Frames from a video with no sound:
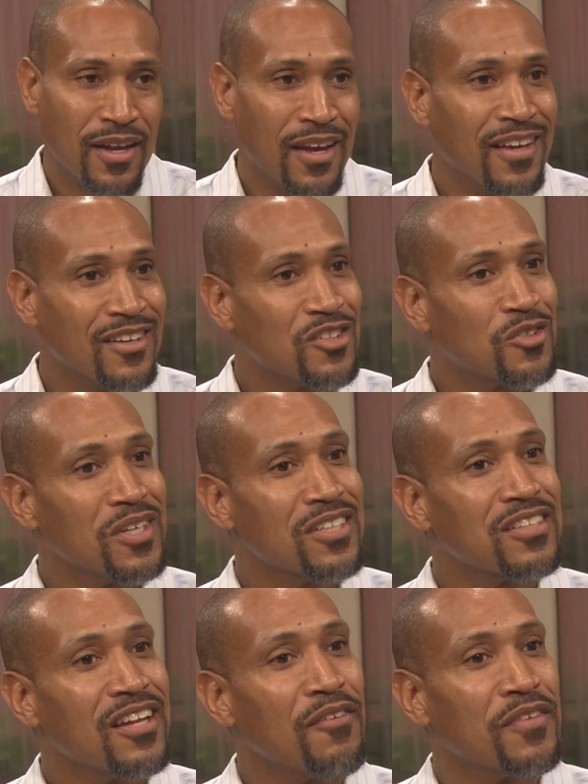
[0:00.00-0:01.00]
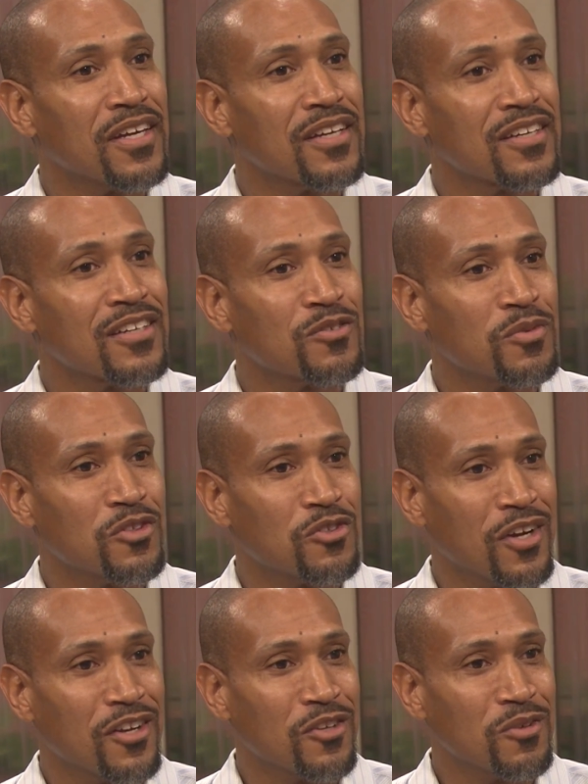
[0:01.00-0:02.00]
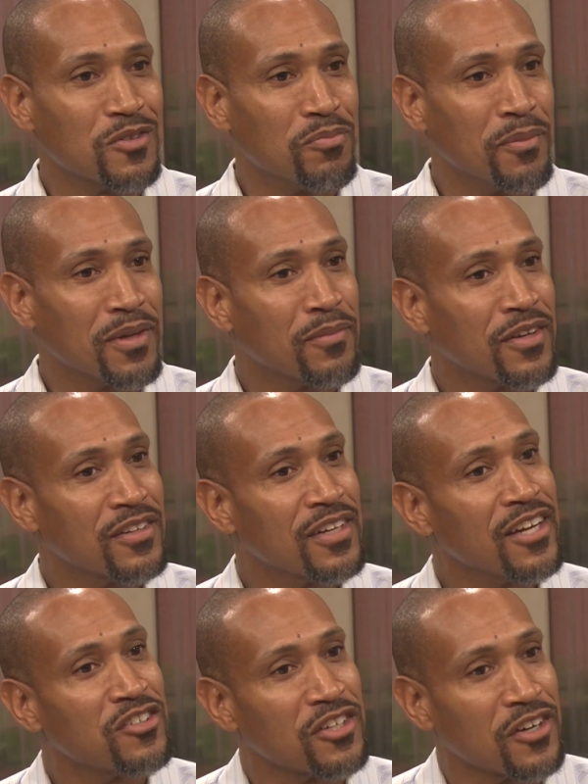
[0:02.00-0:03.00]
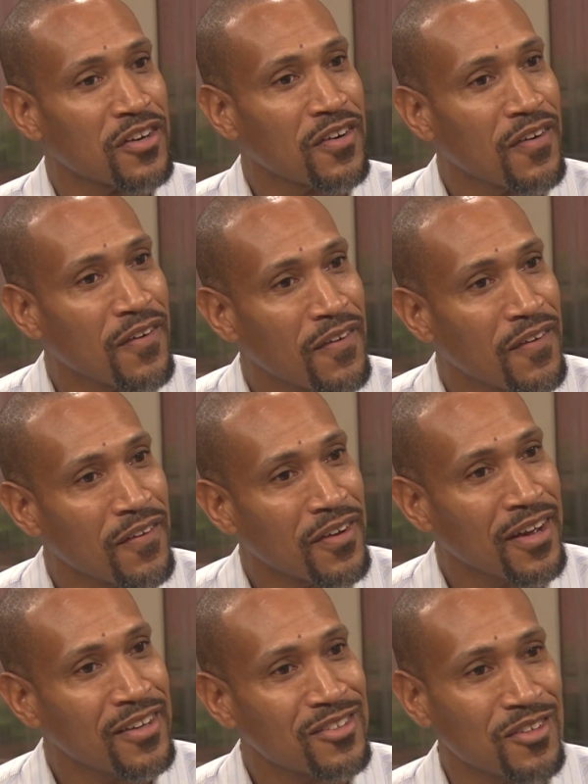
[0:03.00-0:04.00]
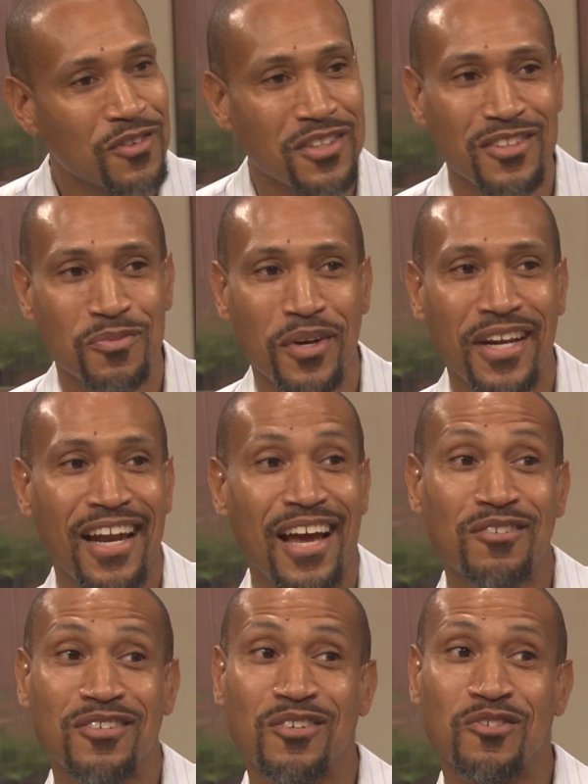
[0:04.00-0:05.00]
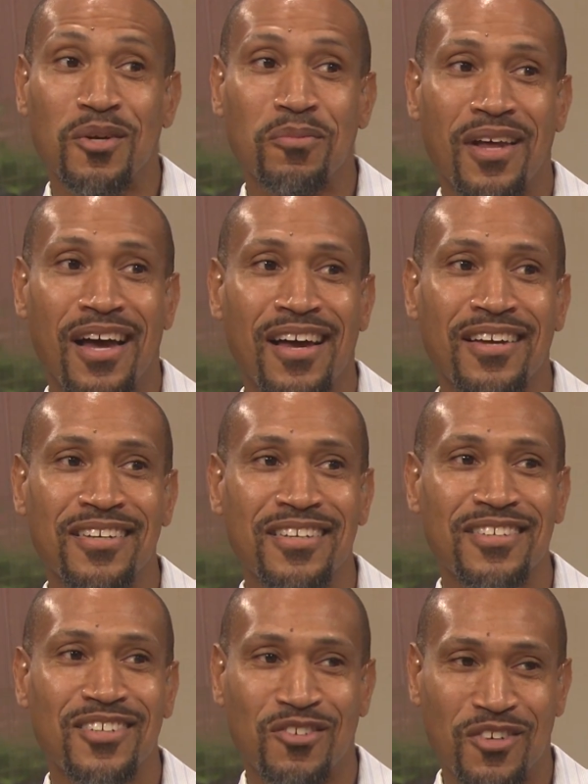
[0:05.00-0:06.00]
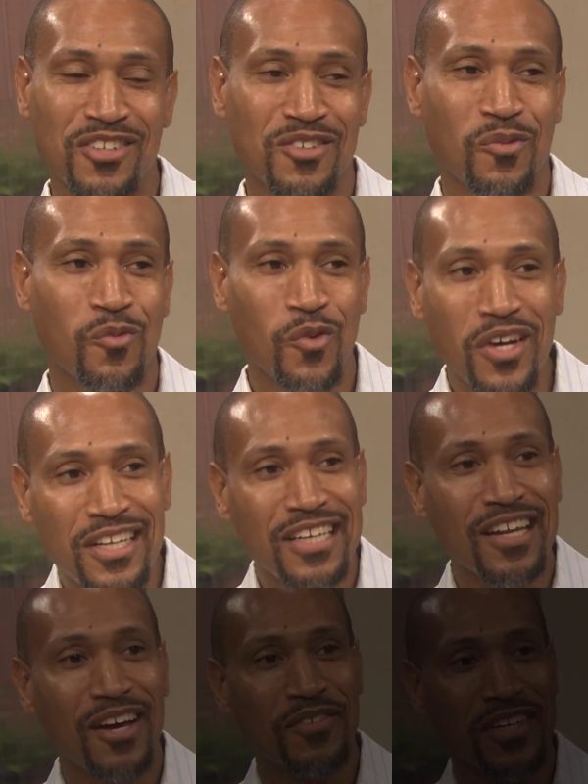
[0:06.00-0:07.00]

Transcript: And the trees love it, because what you're trying to do is mimic Mother Nature. Mm-hmm. Okay, so if you can just bring that out to the drip line, the trees will really love